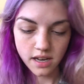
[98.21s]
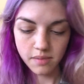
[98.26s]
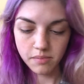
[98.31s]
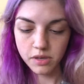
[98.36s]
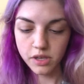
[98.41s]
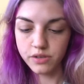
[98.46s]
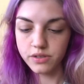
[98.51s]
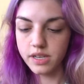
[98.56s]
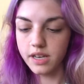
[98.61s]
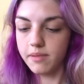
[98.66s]
I'm
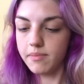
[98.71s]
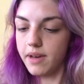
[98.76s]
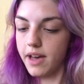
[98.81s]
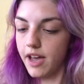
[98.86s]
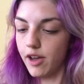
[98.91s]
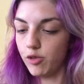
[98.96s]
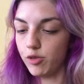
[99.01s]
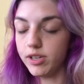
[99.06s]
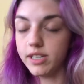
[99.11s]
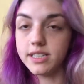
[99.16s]
using
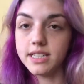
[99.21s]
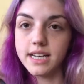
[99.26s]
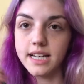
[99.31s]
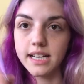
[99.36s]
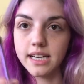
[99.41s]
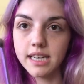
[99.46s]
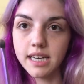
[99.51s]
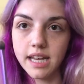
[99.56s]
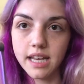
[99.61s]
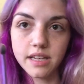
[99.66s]
my Real
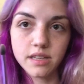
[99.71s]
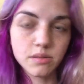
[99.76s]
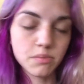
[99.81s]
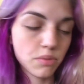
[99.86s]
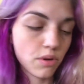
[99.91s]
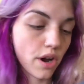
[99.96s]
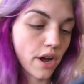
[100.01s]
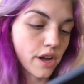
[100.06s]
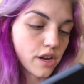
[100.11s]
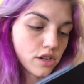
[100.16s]
Techniques
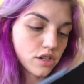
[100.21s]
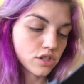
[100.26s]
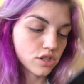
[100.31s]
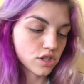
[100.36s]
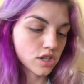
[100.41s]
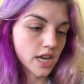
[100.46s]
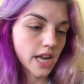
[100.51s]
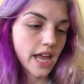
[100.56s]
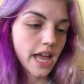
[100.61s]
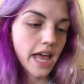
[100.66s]
brush,